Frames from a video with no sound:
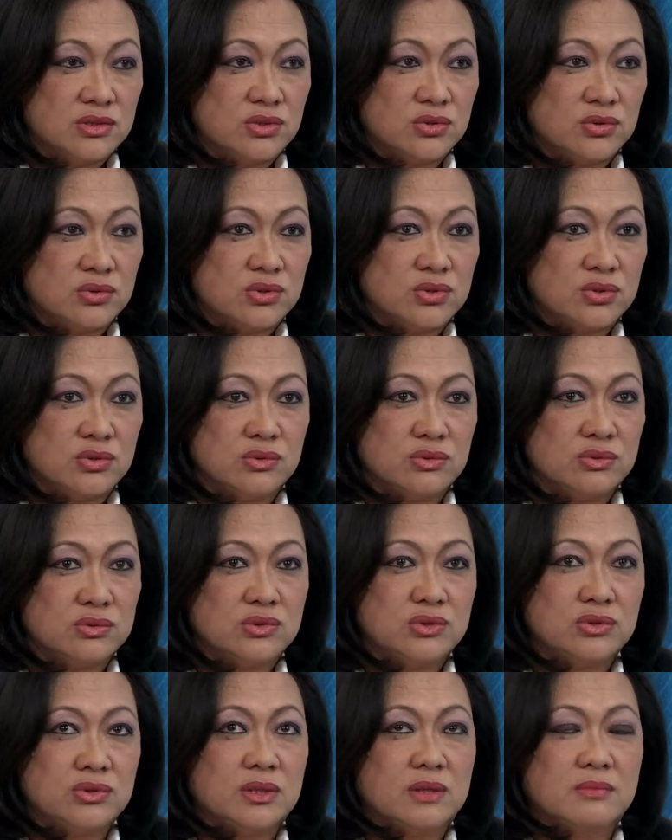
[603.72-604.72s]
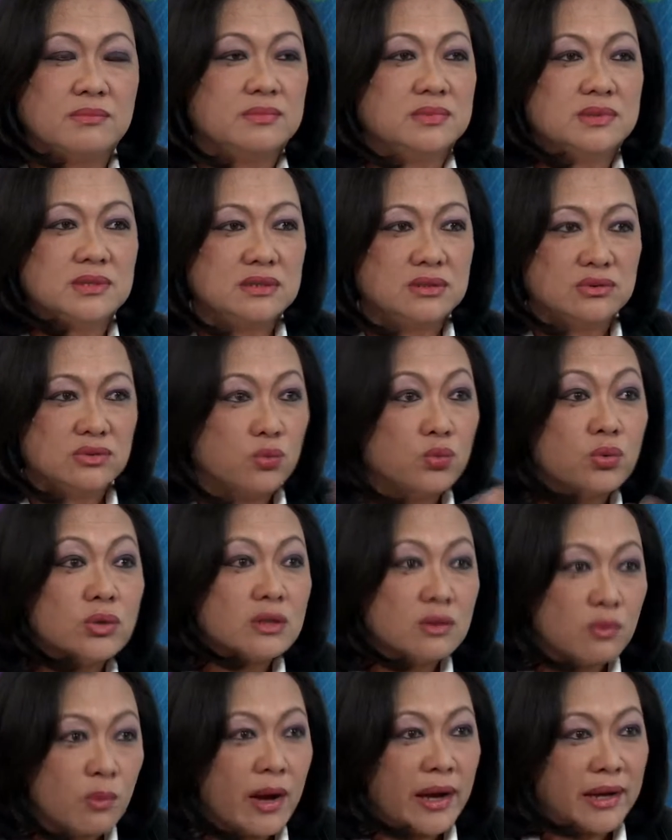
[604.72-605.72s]
to
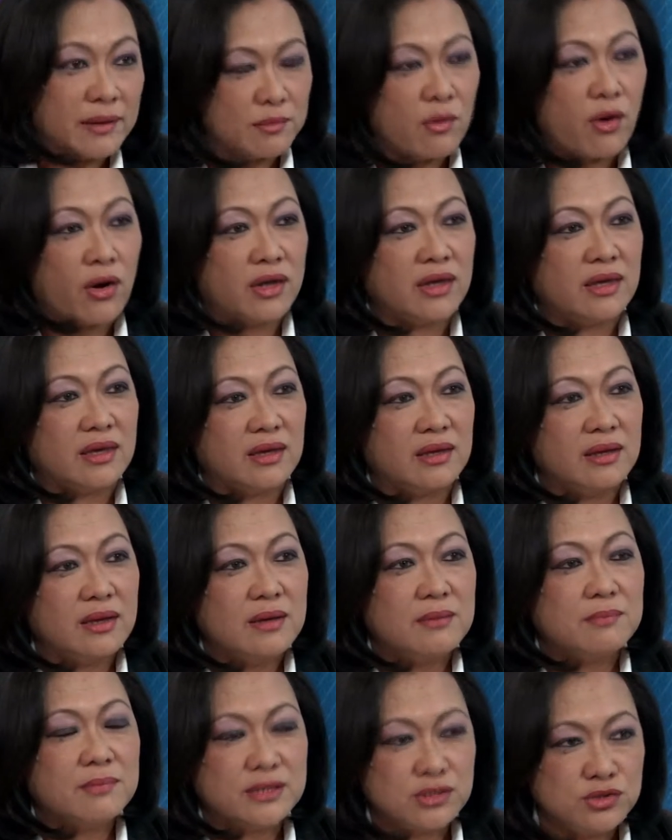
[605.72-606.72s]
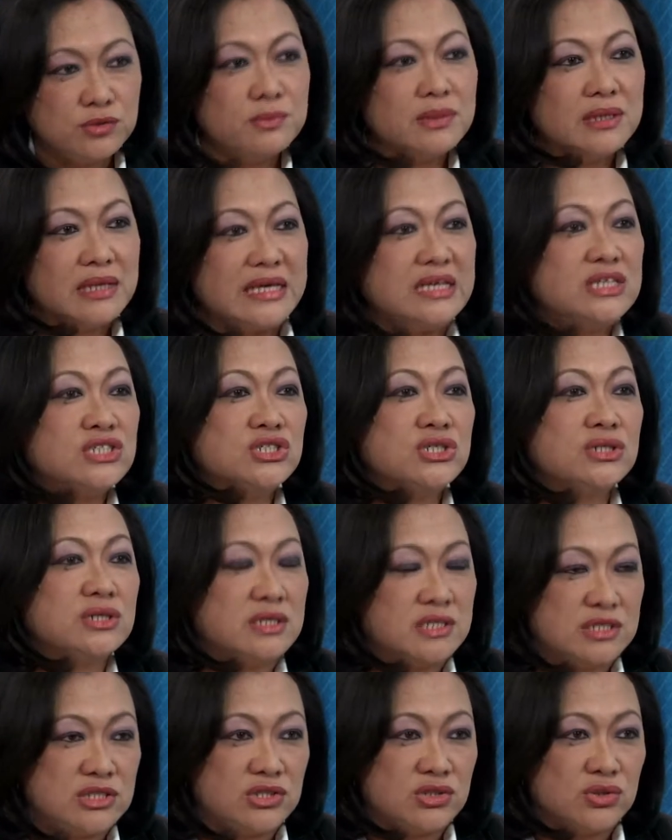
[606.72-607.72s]
worldwide market. But to Malaysia,
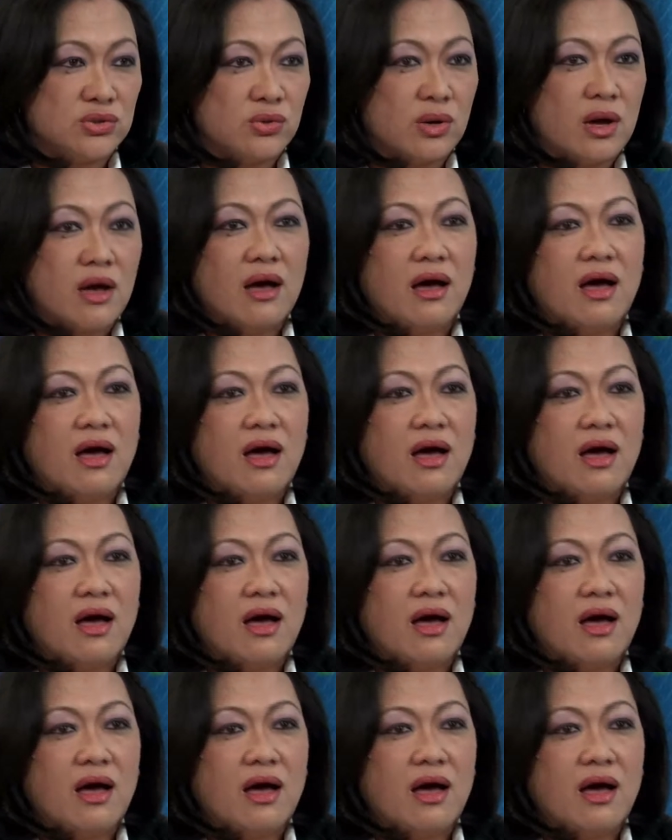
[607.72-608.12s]
it's new.